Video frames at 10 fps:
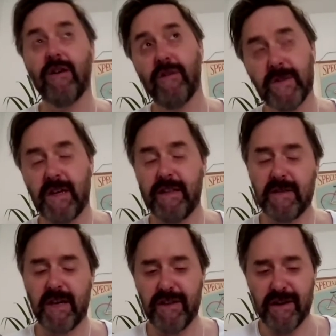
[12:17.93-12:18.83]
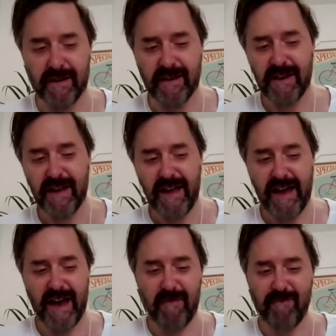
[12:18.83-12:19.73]
Obviously, there's other
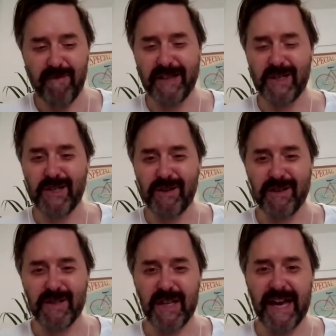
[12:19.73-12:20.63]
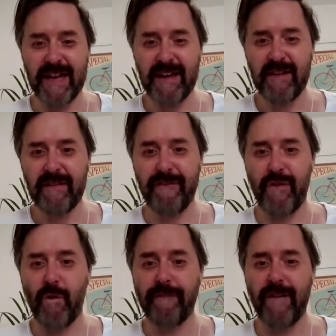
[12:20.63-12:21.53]
places you can stay for